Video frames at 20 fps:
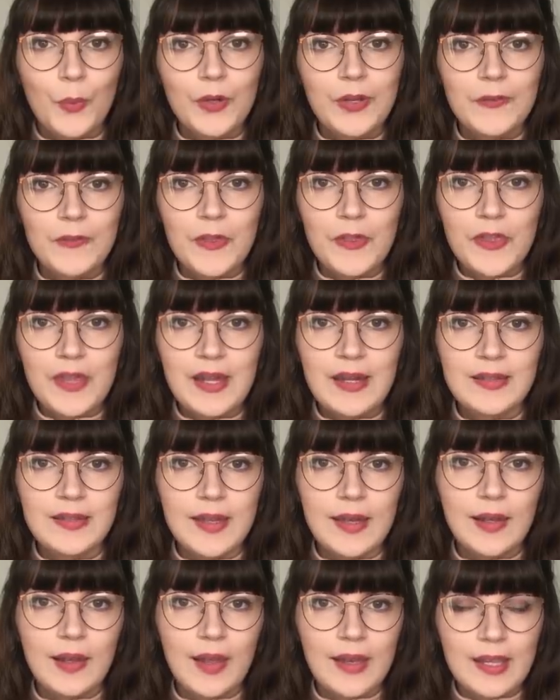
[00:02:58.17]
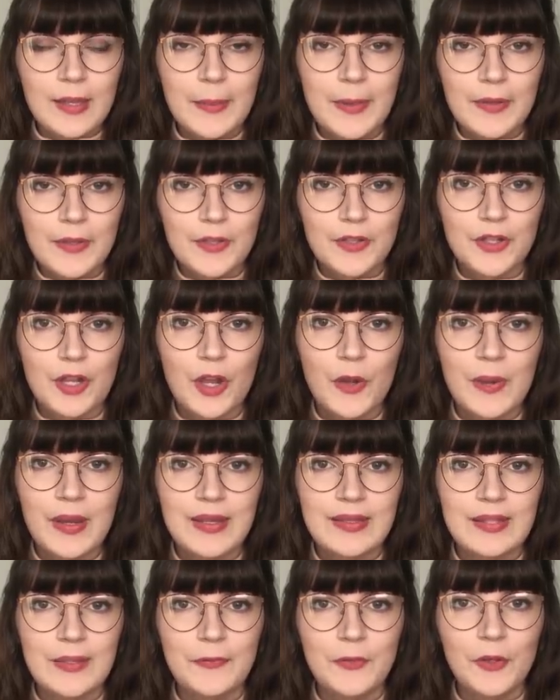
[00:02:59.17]
One of the things I like about the show
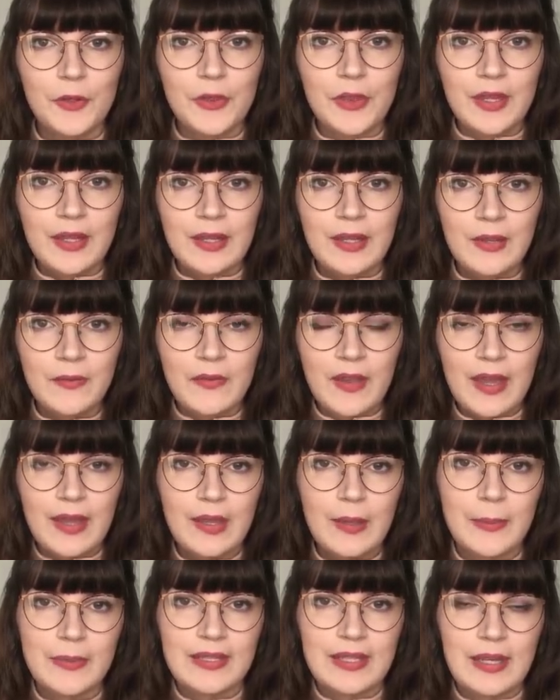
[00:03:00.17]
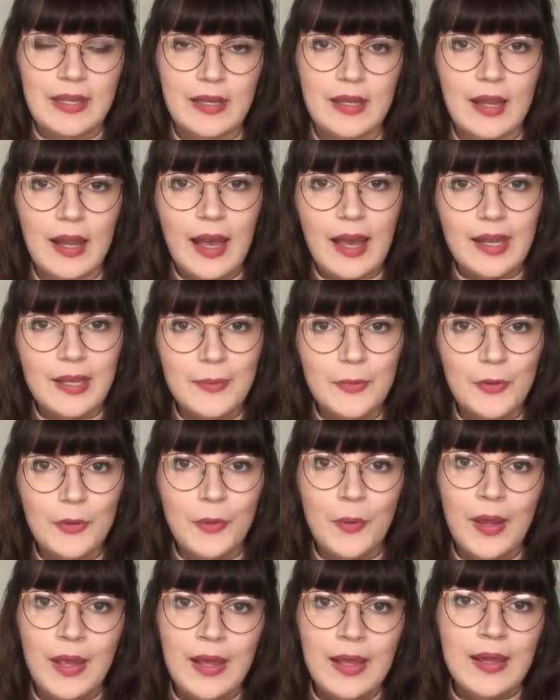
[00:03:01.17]
is if you're thinking of getting a particular
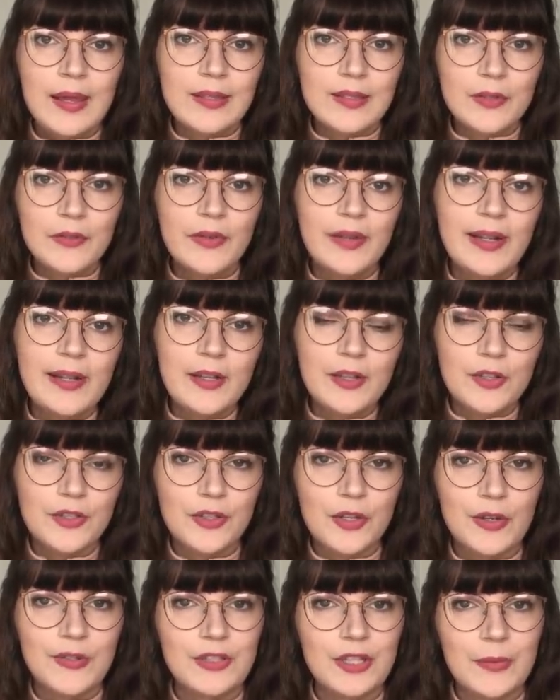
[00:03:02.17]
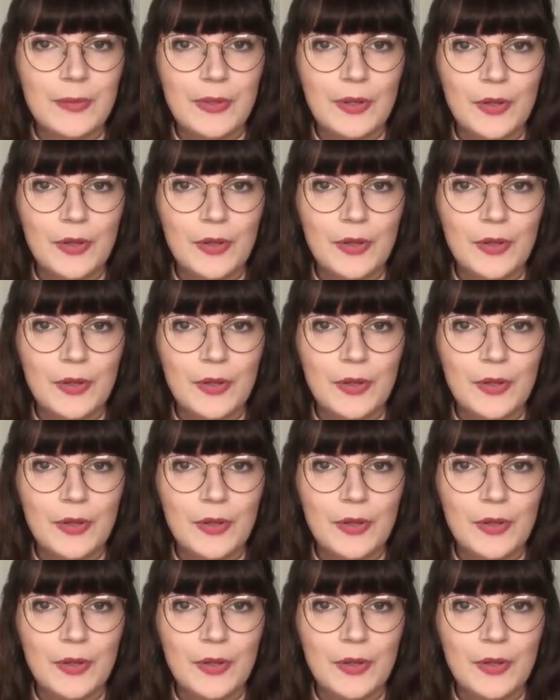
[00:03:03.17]
animal, it's a really good show to